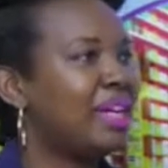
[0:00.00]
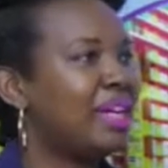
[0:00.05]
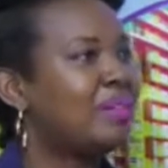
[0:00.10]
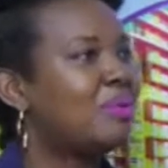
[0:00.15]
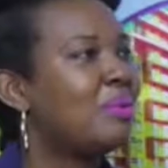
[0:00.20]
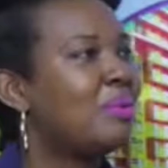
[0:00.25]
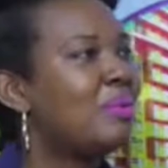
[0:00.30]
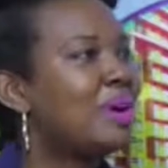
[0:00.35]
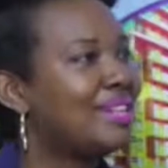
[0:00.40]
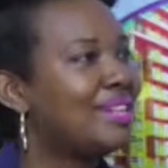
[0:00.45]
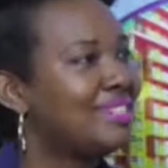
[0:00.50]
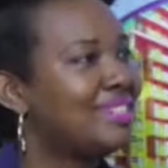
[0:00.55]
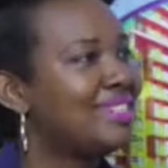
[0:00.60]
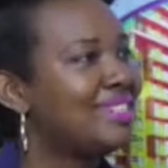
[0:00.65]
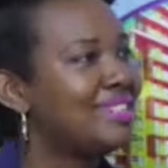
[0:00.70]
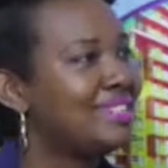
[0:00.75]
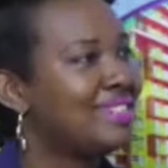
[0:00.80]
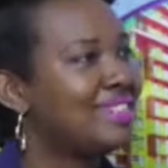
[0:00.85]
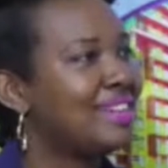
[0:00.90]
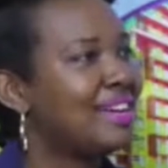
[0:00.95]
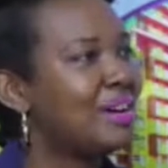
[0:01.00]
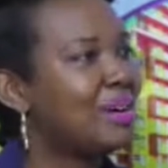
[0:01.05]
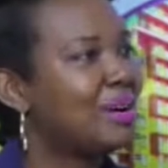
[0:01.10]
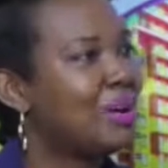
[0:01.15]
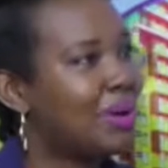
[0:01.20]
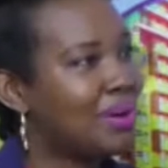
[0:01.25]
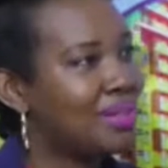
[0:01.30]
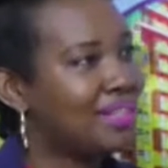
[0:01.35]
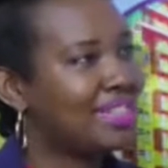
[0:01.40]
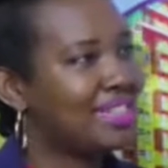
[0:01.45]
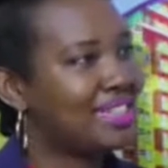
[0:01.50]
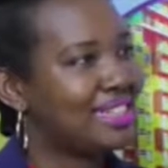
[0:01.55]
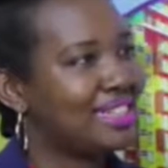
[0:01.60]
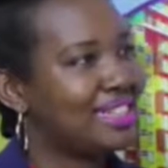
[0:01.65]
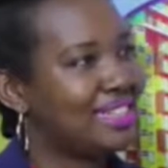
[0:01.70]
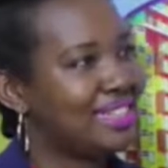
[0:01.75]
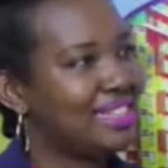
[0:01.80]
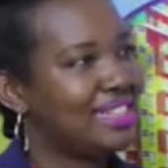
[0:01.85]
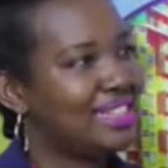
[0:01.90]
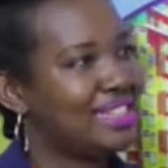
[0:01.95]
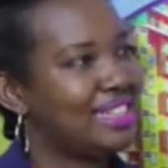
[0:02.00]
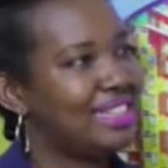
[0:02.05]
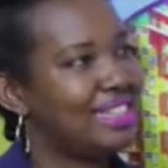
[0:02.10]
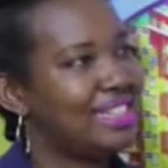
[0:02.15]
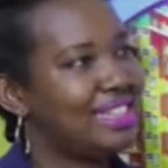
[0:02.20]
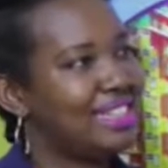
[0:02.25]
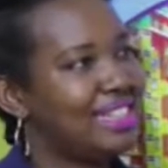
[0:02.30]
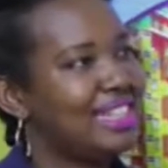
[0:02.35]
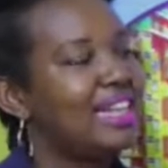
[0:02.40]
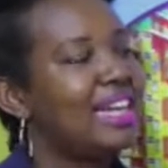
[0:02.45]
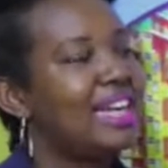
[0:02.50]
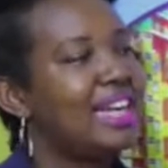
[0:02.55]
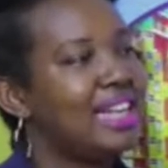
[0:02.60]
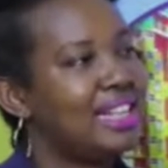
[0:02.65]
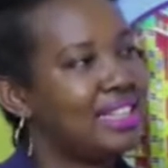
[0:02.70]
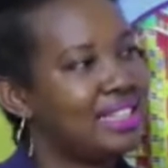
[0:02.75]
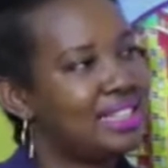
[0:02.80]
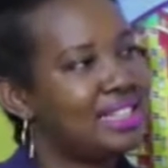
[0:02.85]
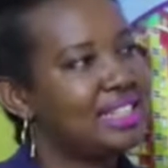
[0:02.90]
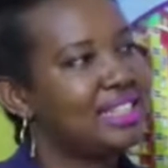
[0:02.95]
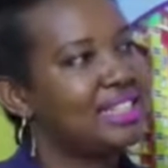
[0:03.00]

But what is the cost? Yes.